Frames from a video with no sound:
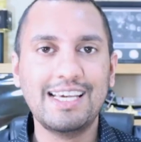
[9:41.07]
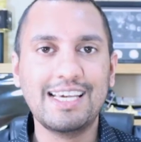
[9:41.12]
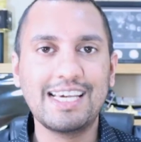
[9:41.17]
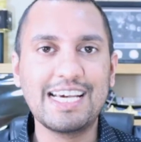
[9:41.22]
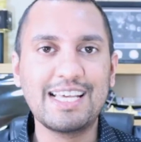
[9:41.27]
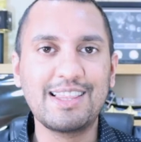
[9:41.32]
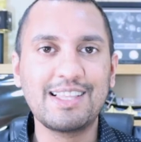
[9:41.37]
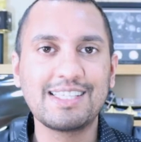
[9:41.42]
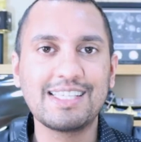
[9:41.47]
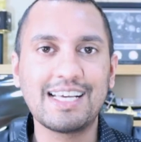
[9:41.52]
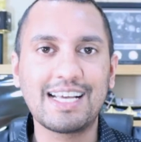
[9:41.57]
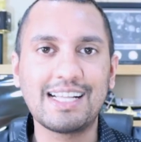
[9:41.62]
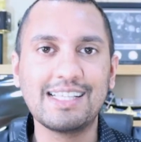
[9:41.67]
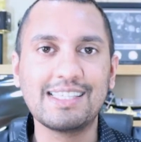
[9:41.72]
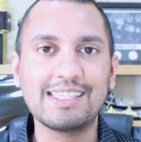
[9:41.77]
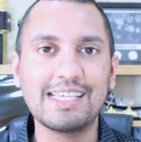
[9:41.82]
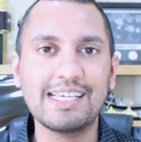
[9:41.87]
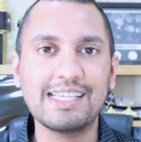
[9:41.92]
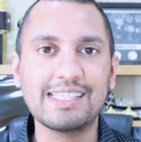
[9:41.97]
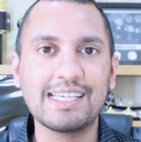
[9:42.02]
in the second
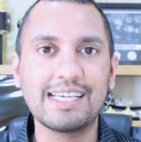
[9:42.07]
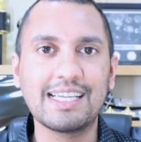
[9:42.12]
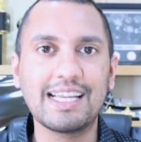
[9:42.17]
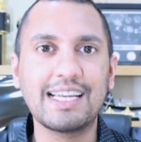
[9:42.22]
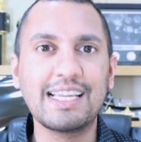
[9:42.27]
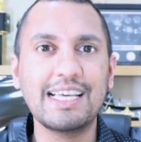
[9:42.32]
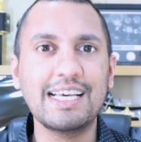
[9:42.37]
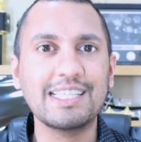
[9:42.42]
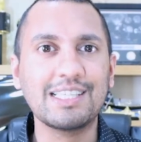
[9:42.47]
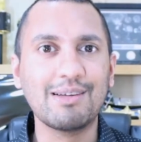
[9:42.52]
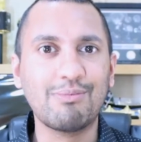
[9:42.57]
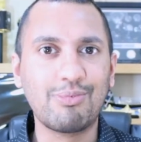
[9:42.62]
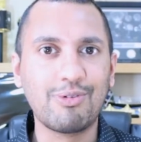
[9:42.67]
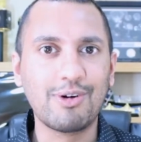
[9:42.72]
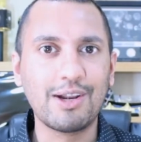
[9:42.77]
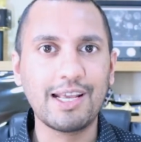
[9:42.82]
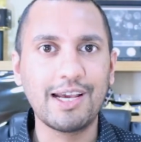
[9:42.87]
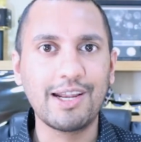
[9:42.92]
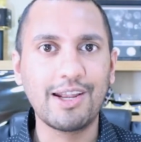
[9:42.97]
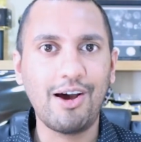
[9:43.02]
season, and he is a
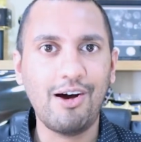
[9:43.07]
brilliant